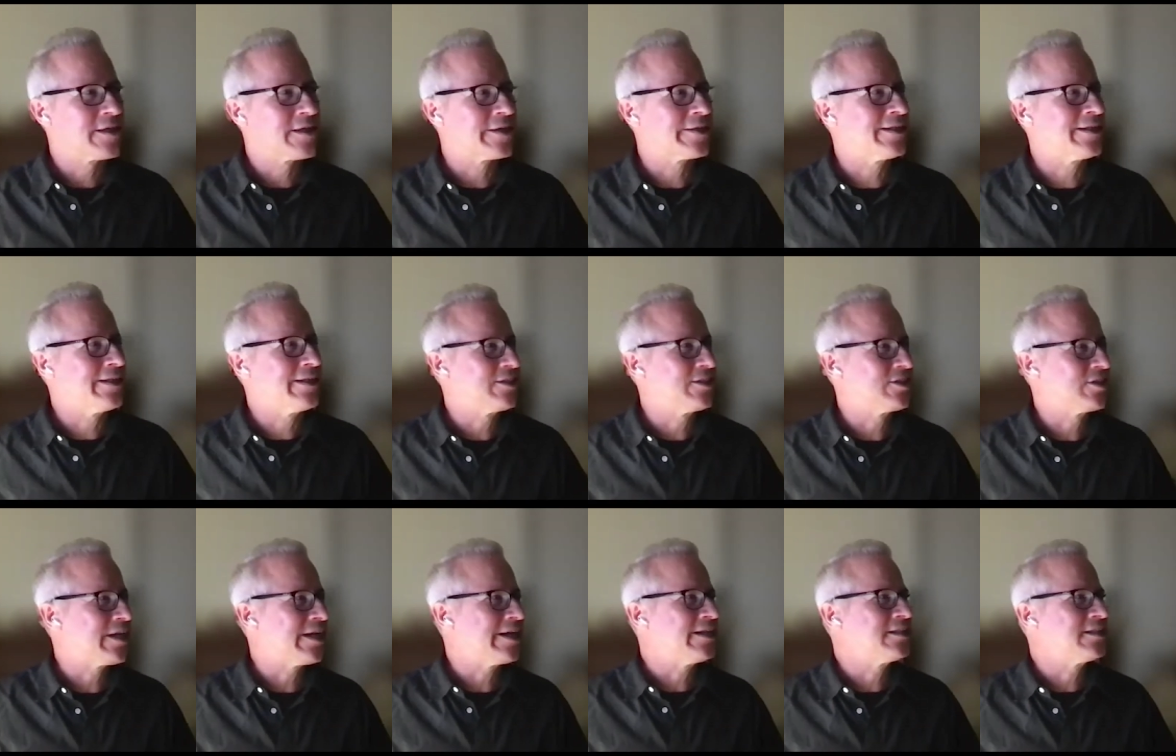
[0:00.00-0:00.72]

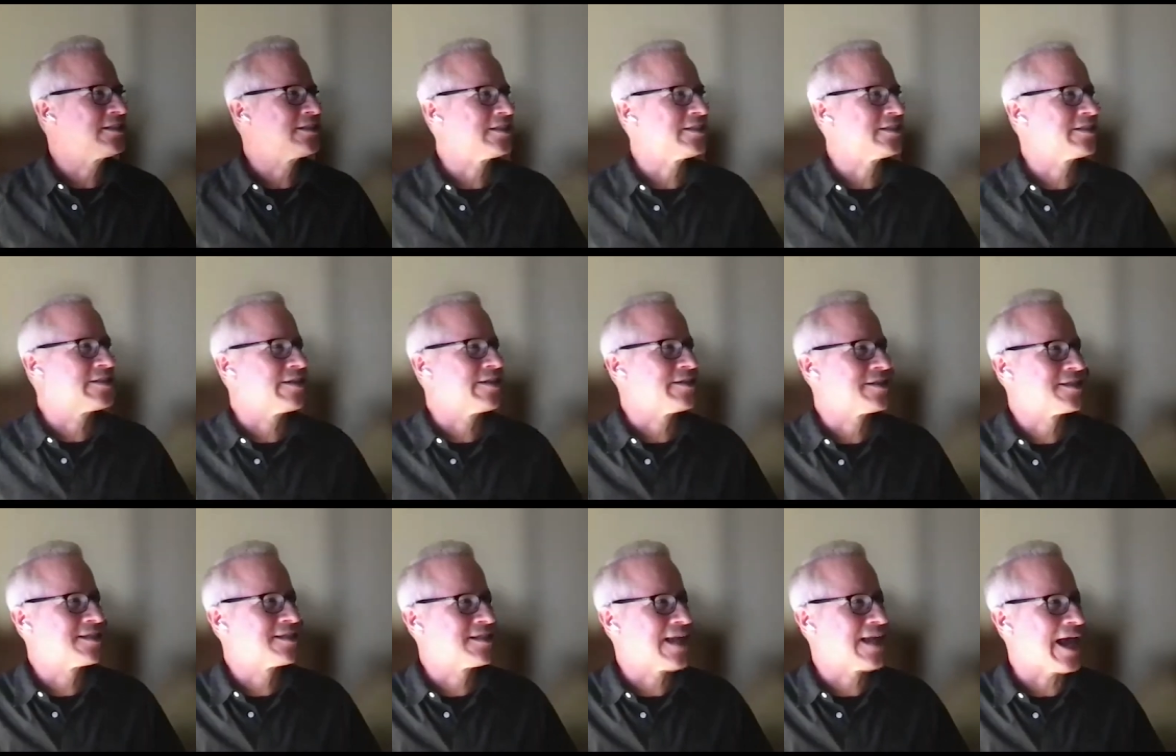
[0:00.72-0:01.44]
suddenly changes
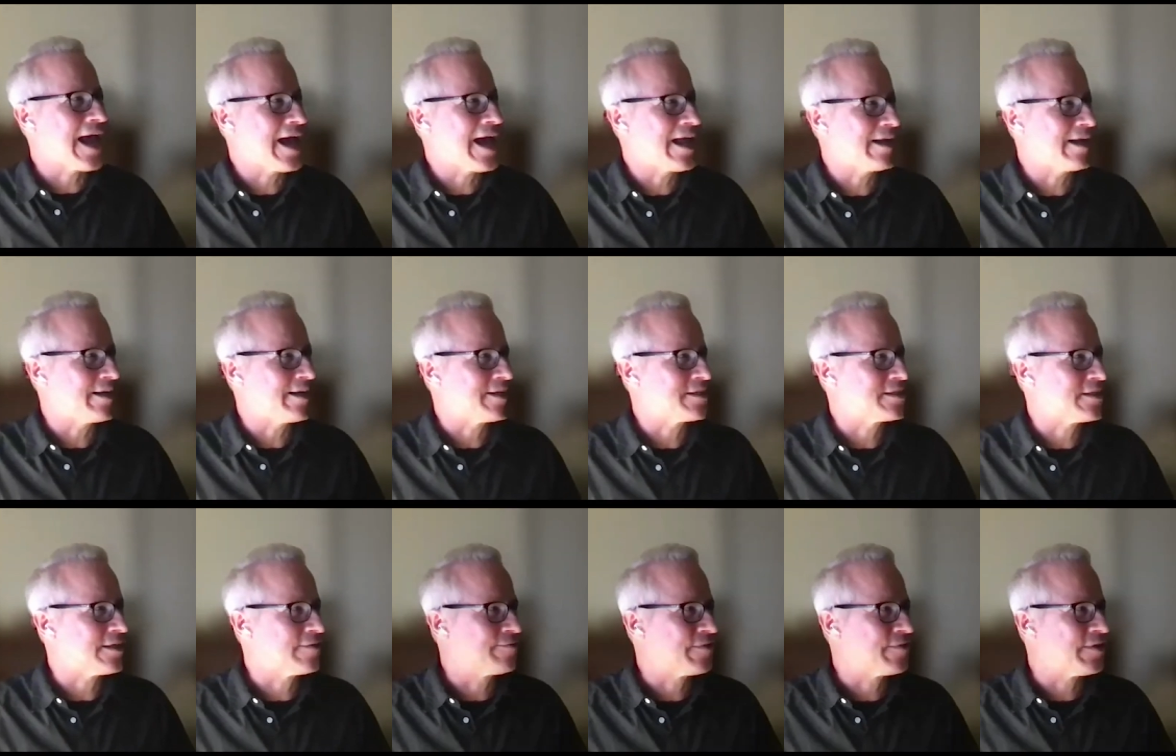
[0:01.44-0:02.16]
the
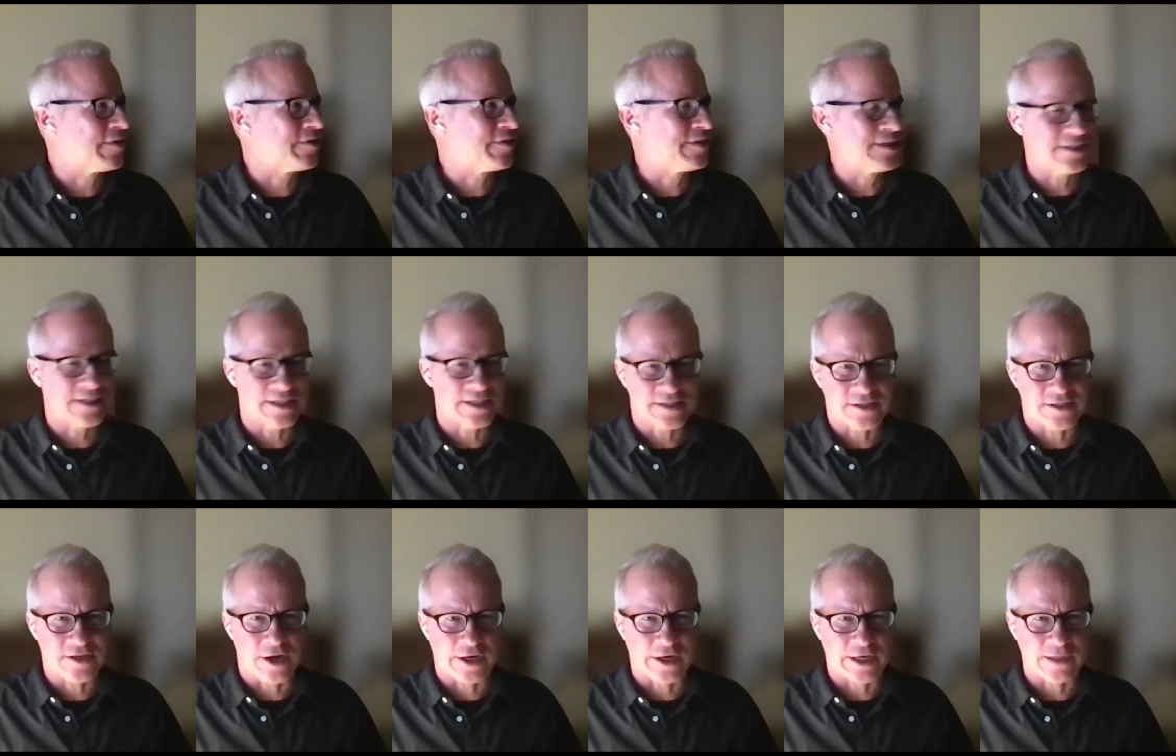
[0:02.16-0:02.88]
status of the
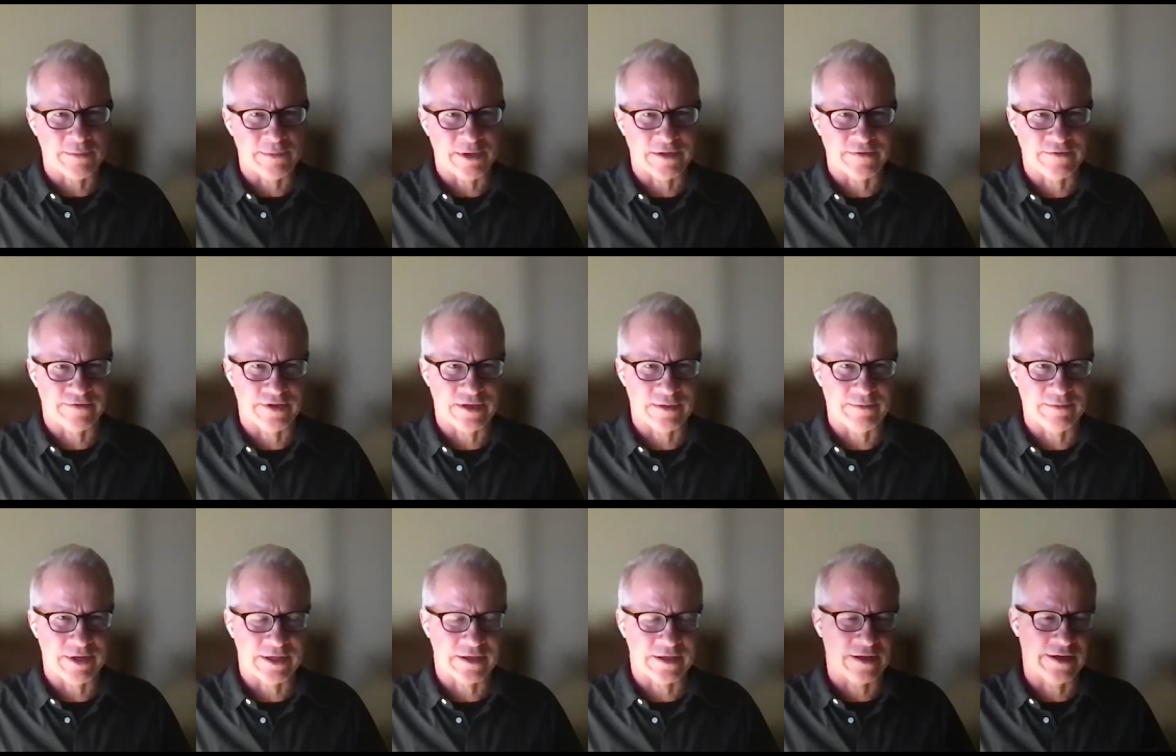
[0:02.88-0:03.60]
thesis document
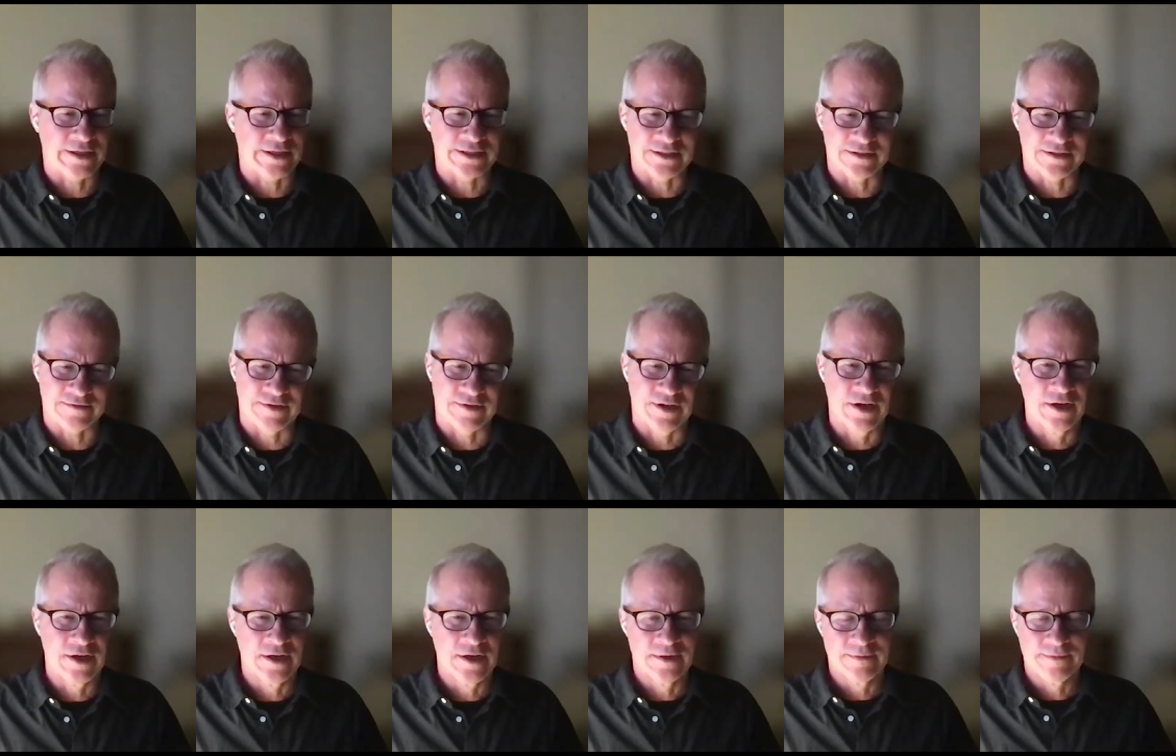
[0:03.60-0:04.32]
from a kind
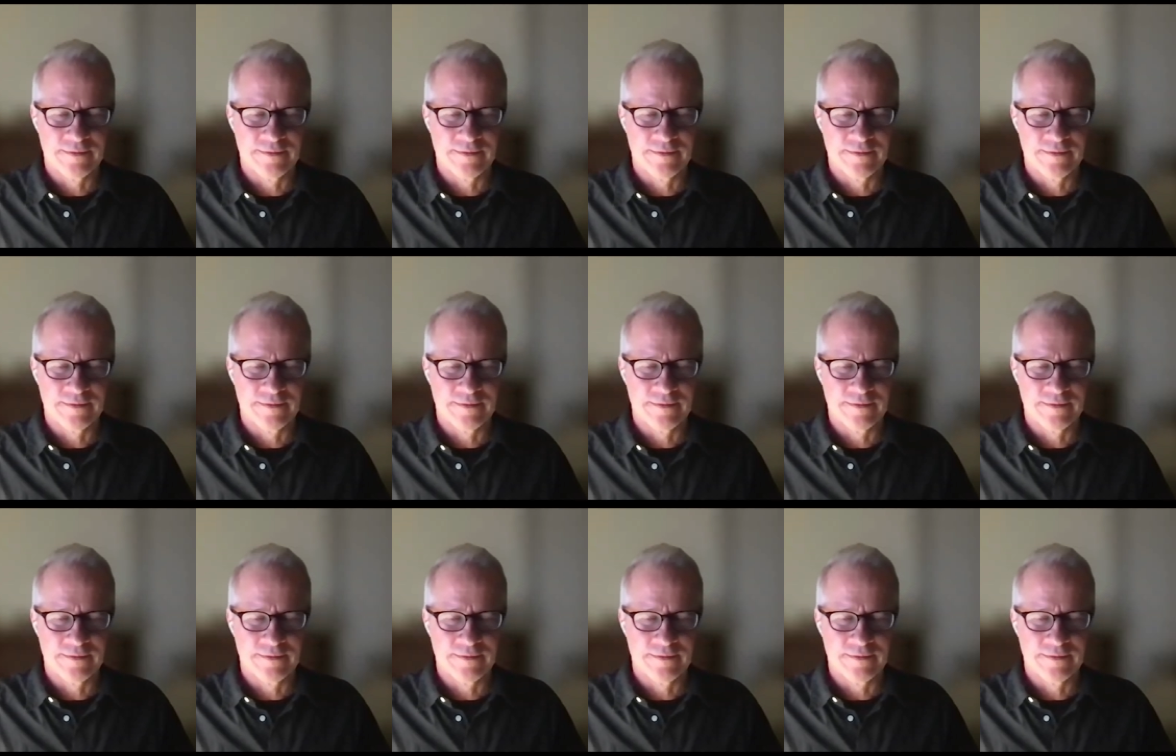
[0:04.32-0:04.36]
of